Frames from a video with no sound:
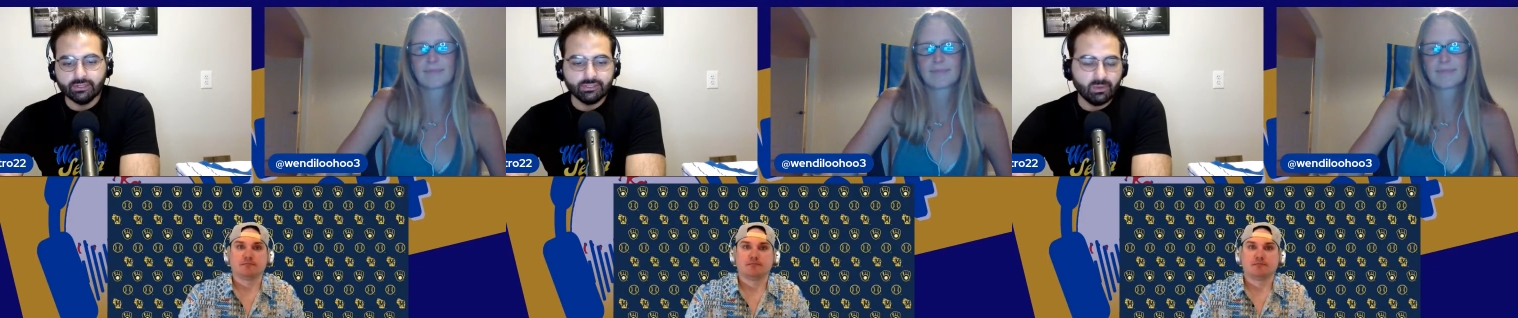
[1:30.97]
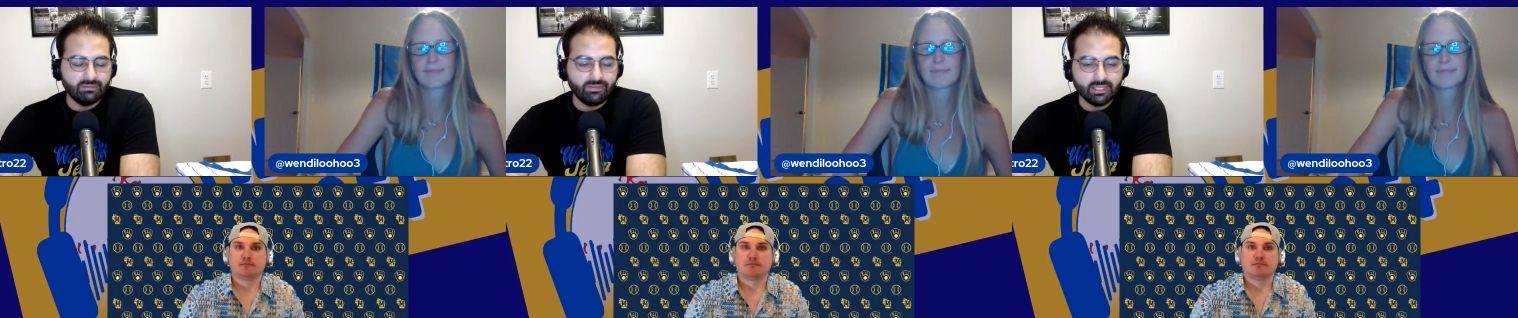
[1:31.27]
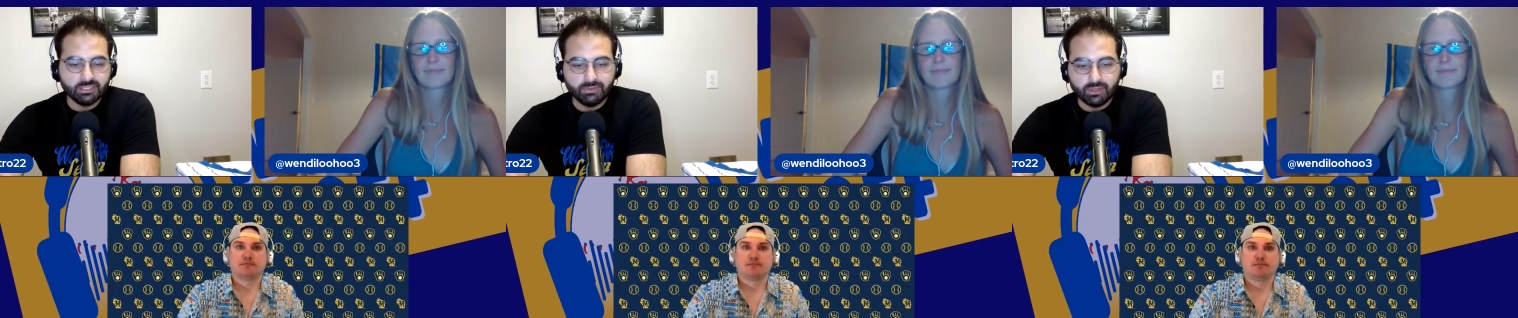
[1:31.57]
Speaker 1: on
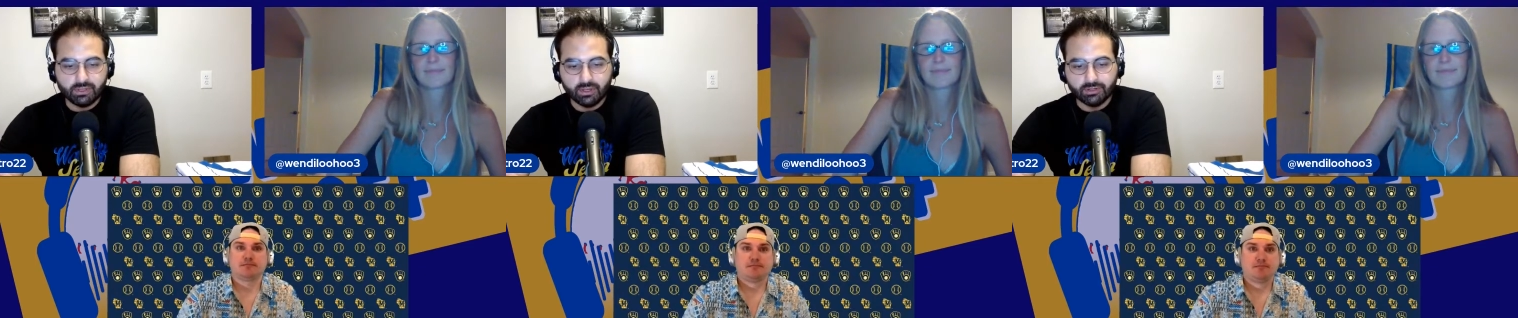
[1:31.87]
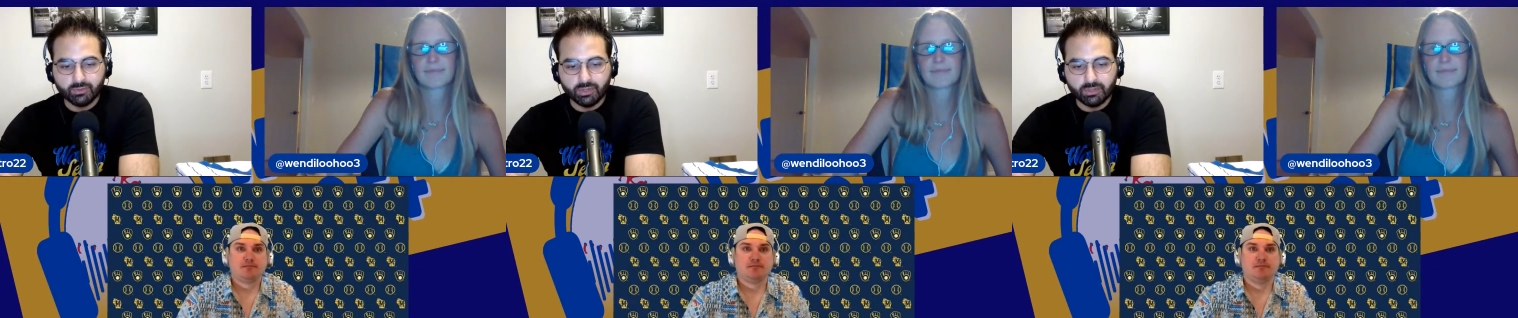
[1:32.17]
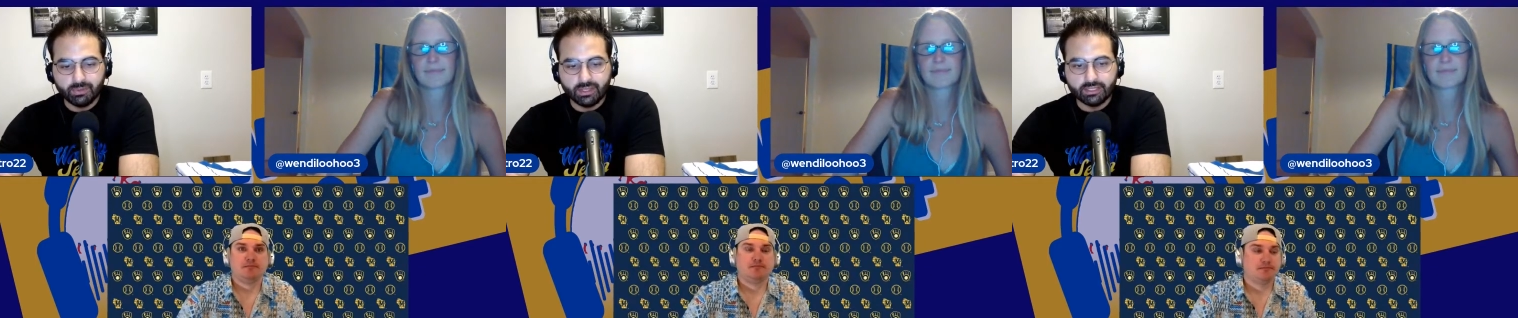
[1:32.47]
Facebook, our Twitter
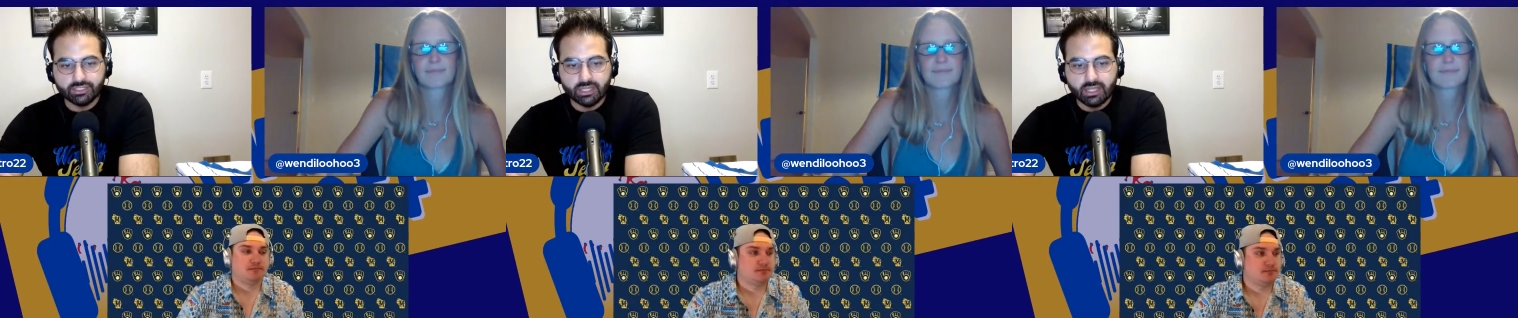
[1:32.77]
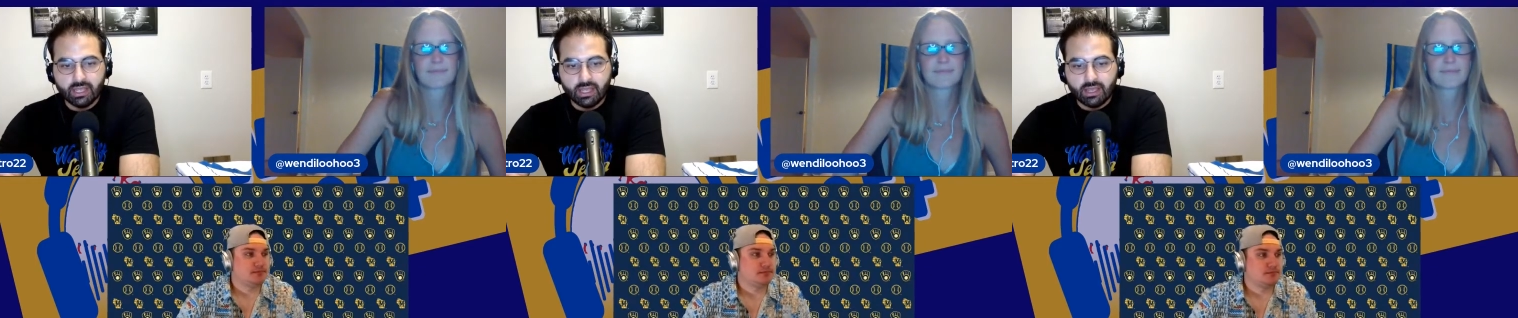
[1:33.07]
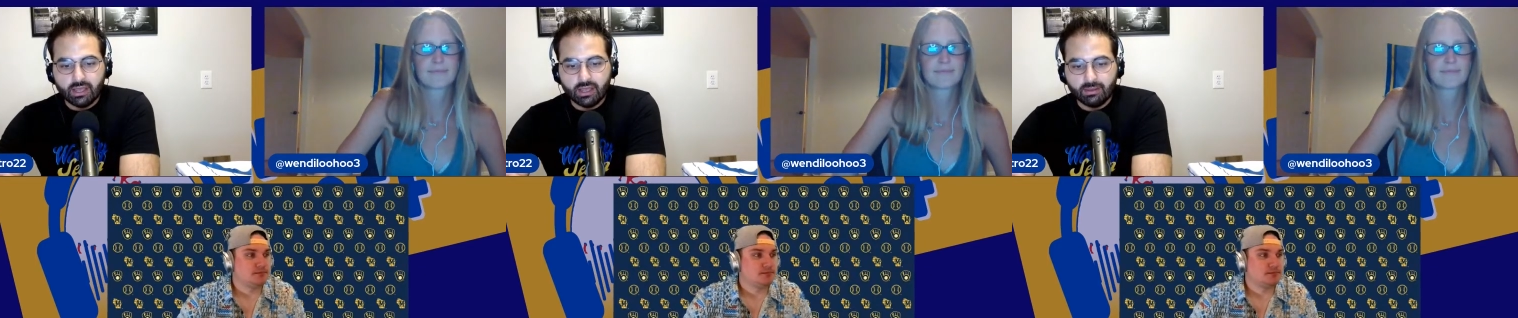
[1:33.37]
page.
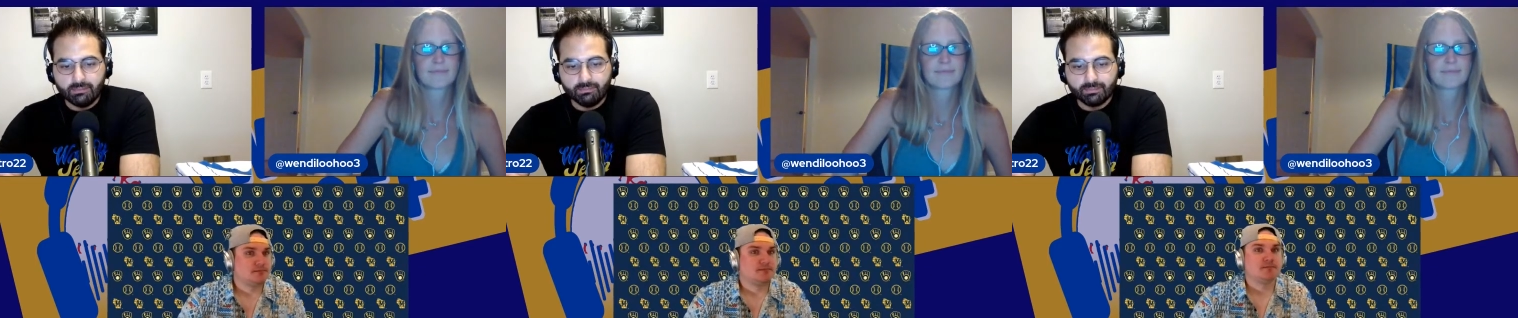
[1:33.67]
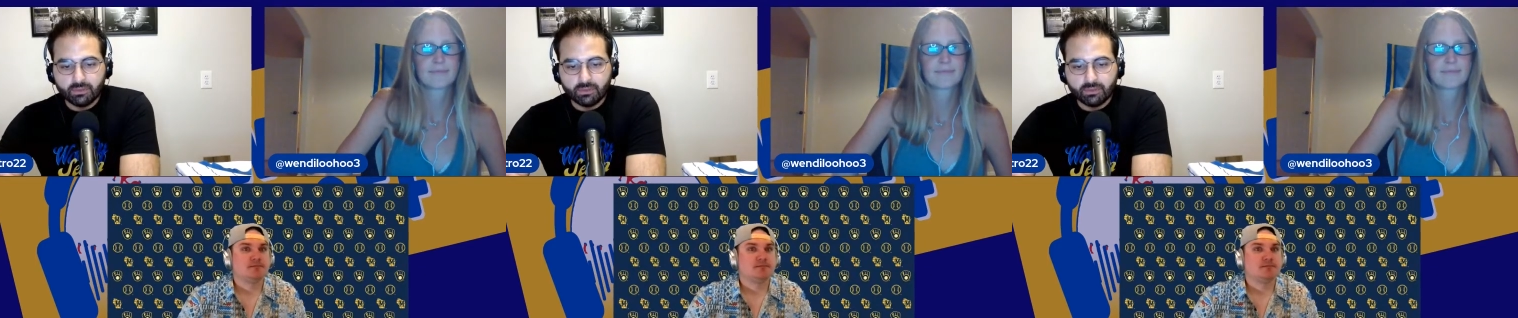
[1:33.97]
Um,